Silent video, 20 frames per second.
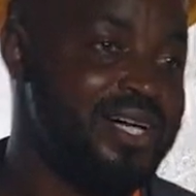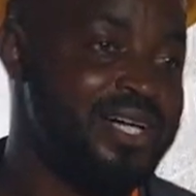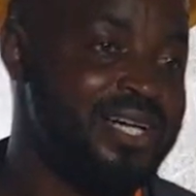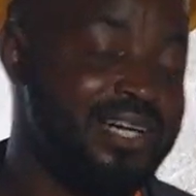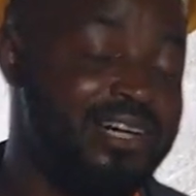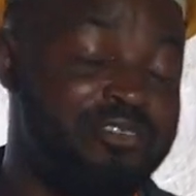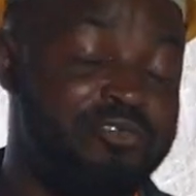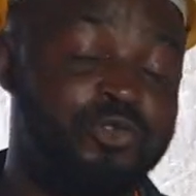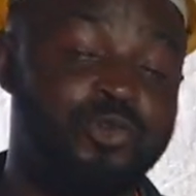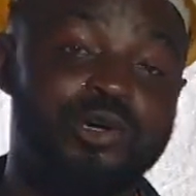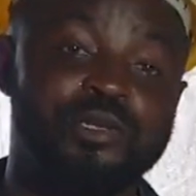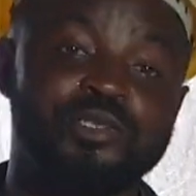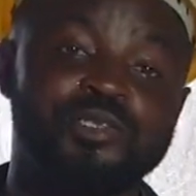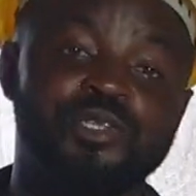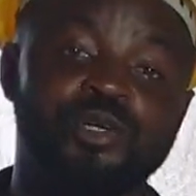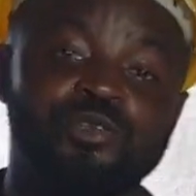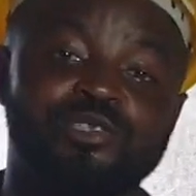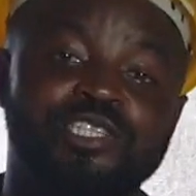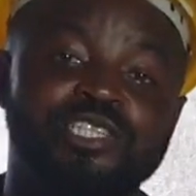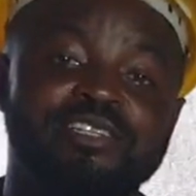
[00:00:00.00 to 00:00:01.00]
if you want to
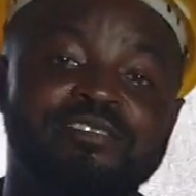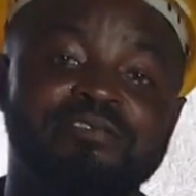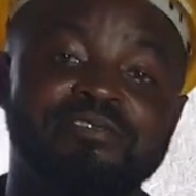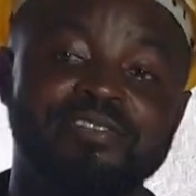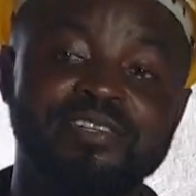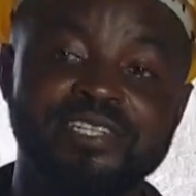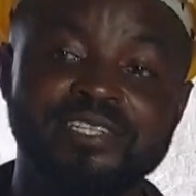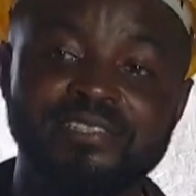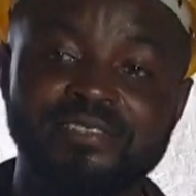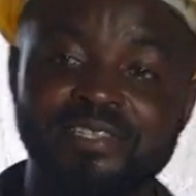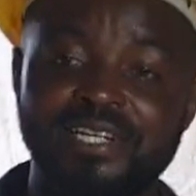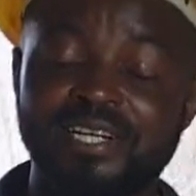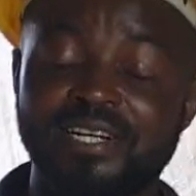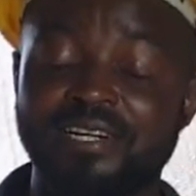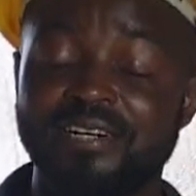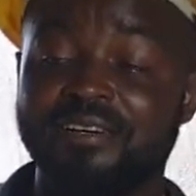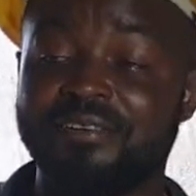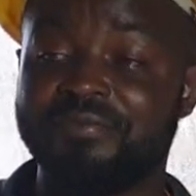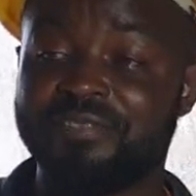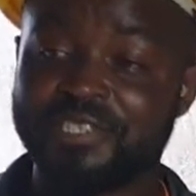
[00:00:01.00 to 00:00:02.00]
succeed in
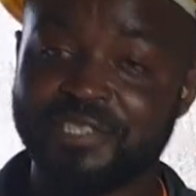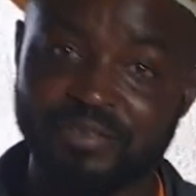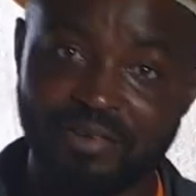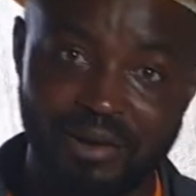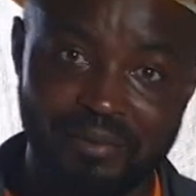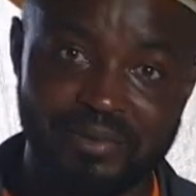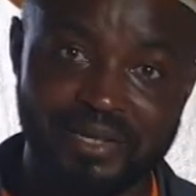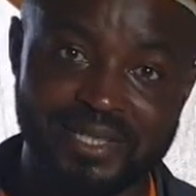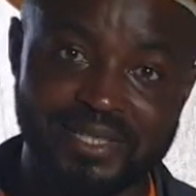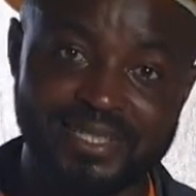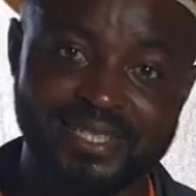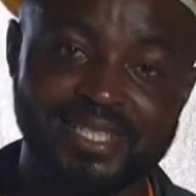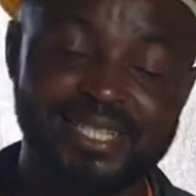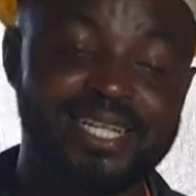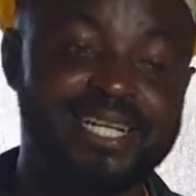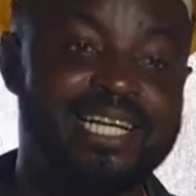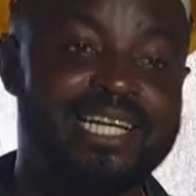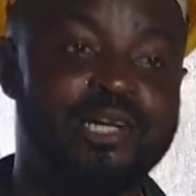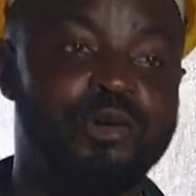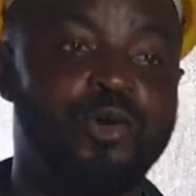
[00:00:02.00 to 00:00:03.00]
fish farming,
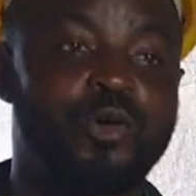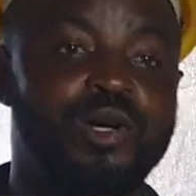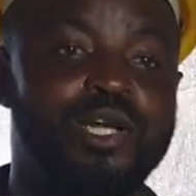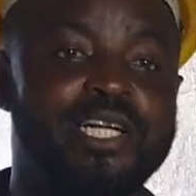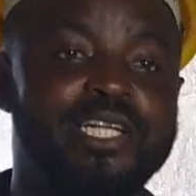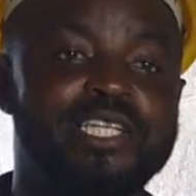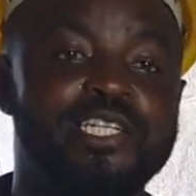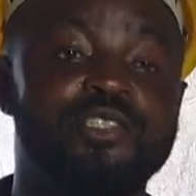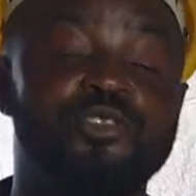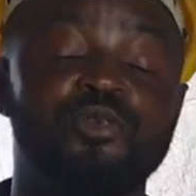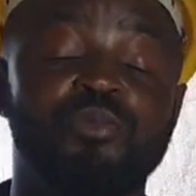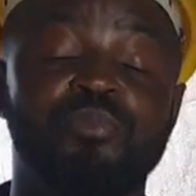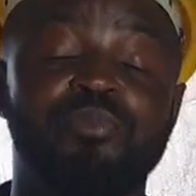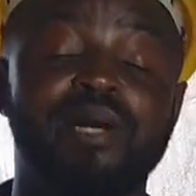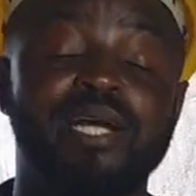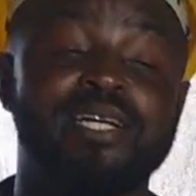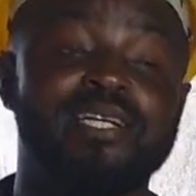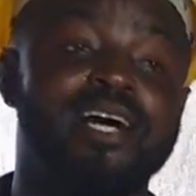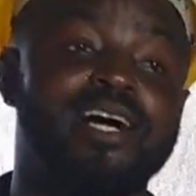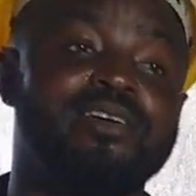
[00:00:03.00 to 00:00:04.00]
equally you need to
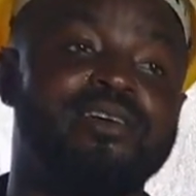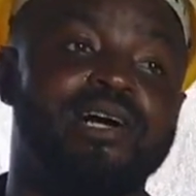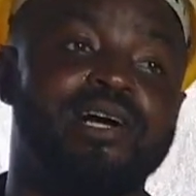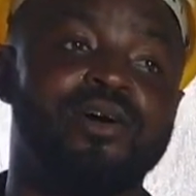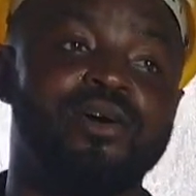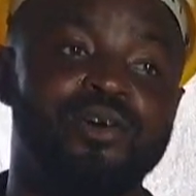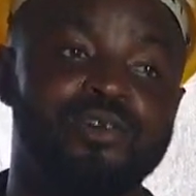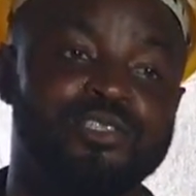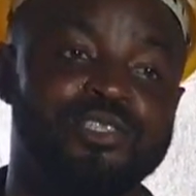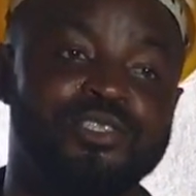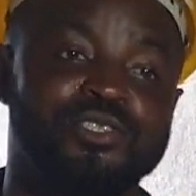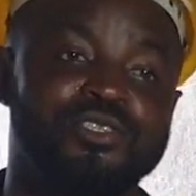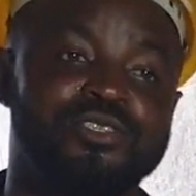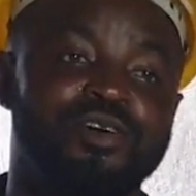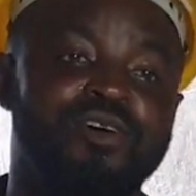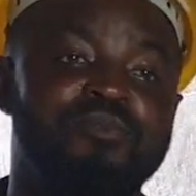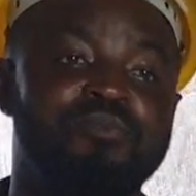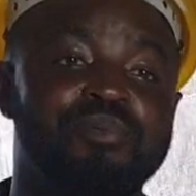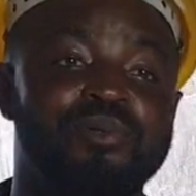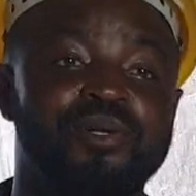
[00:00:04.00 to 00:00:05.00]
break down your
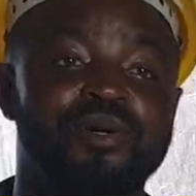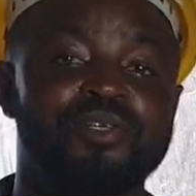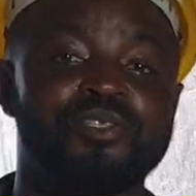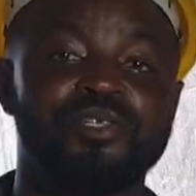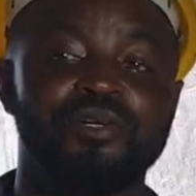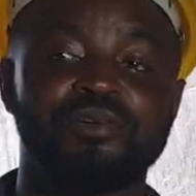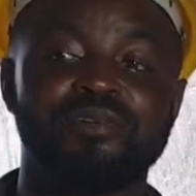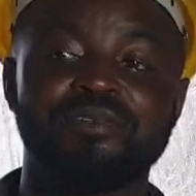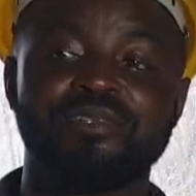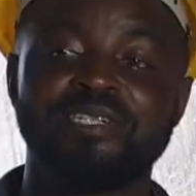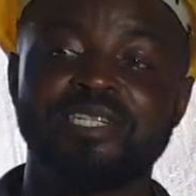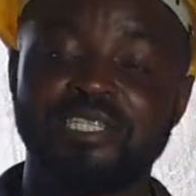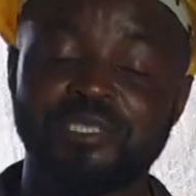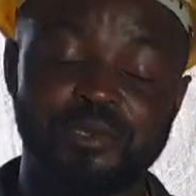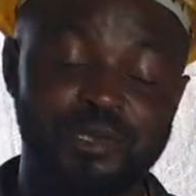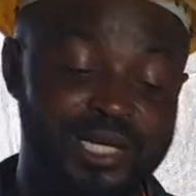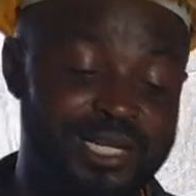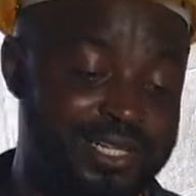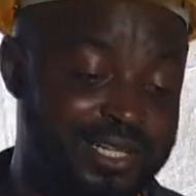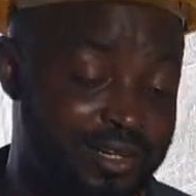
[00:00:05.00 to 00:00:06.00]
costs of production,
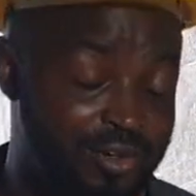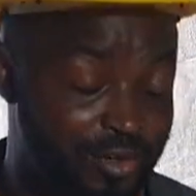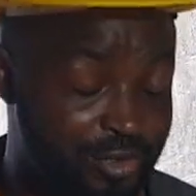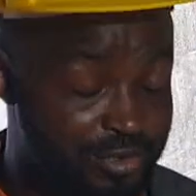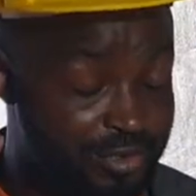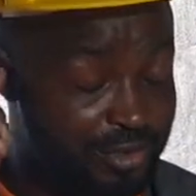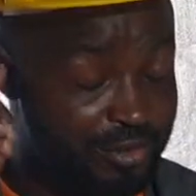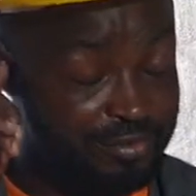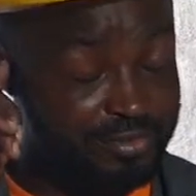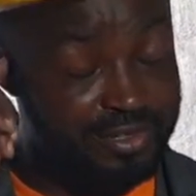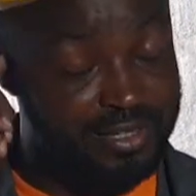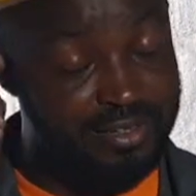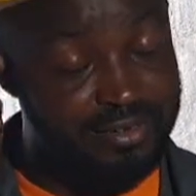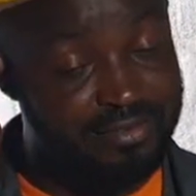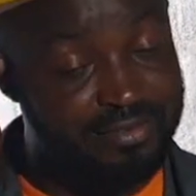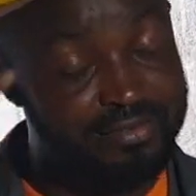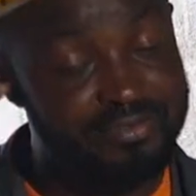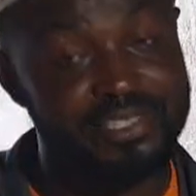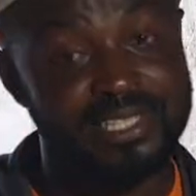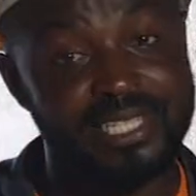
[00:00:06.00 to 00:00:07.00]
especially the cost of
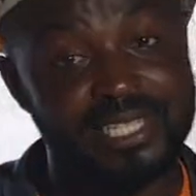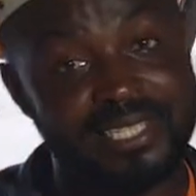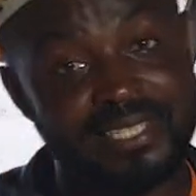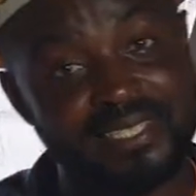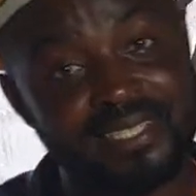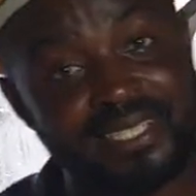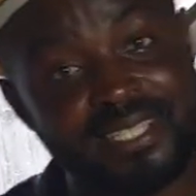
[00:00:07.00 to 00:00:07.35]
feeding,